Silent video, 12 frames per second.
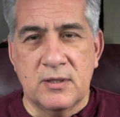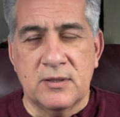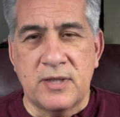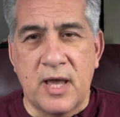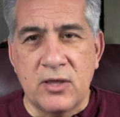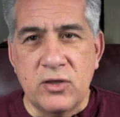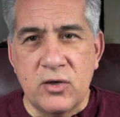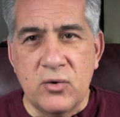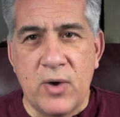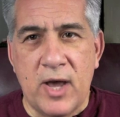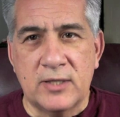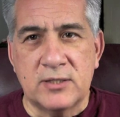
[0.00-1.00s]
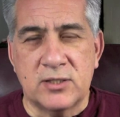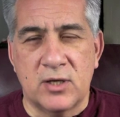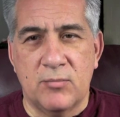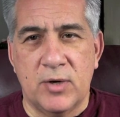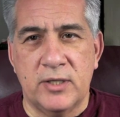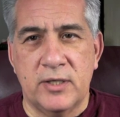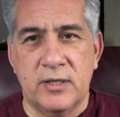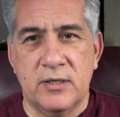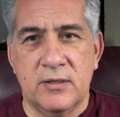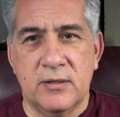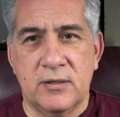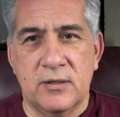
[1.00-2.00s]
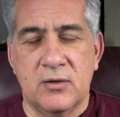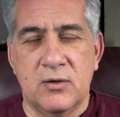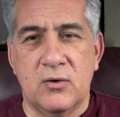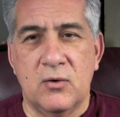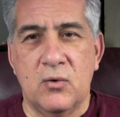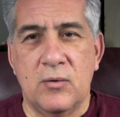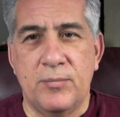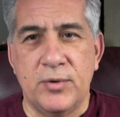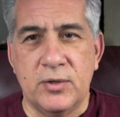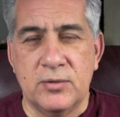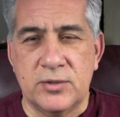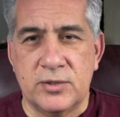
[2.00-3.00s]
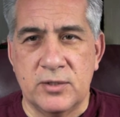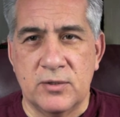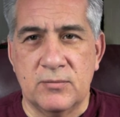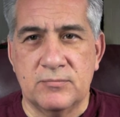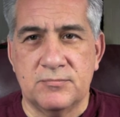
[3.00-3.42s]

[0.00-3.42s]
that you had somebody who abused you.